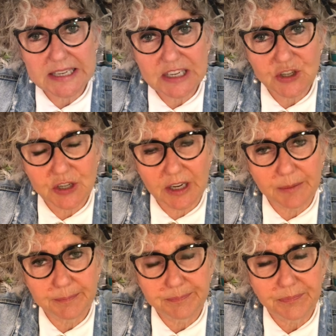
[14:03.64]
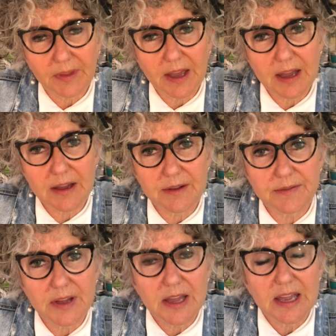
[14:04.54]
teaching
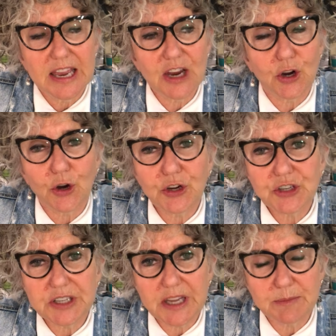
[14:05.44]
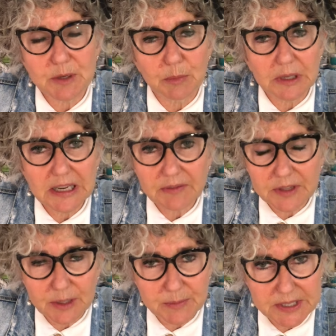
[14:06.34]
of encouraging them to believe
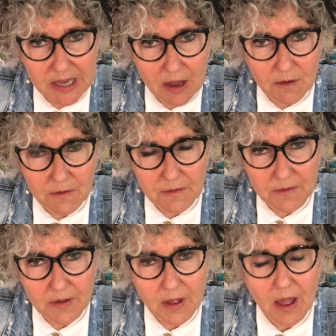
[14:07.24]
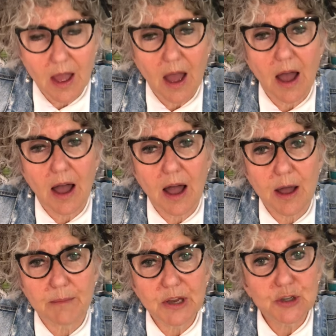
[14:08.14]
in themselves,
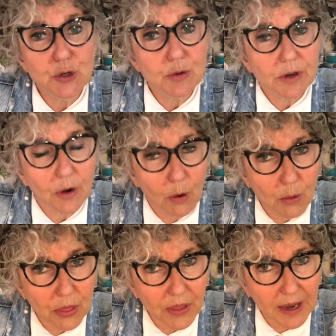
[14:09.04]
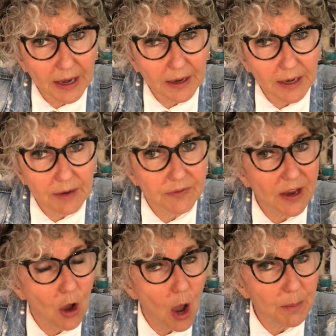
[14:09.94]
um, do their own thing. If
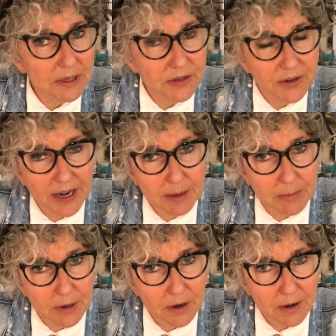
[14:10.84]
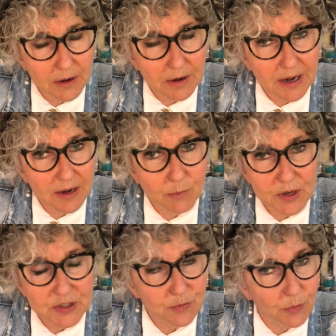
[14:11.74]
they copied their neighbor, it
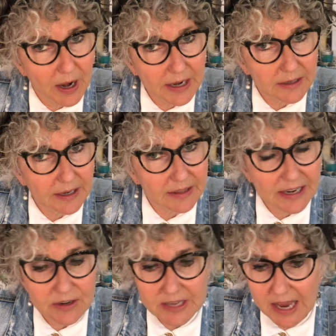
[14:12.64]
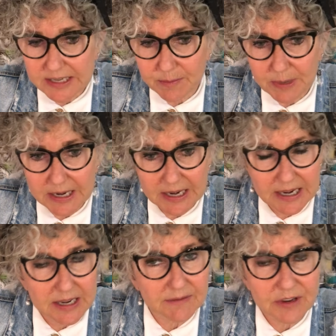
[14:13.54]
wasn't right. Like theirs had to be
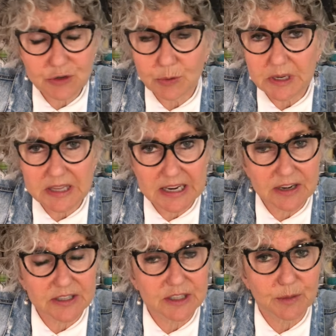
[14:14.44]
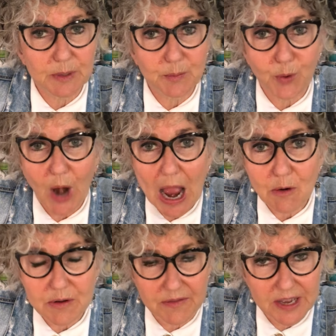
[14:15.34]
individually theirs and to be
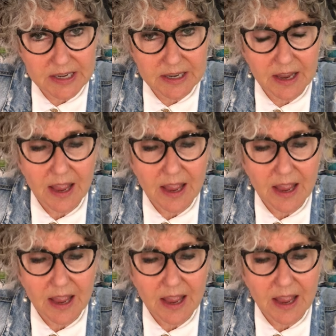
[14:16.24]
proud of it.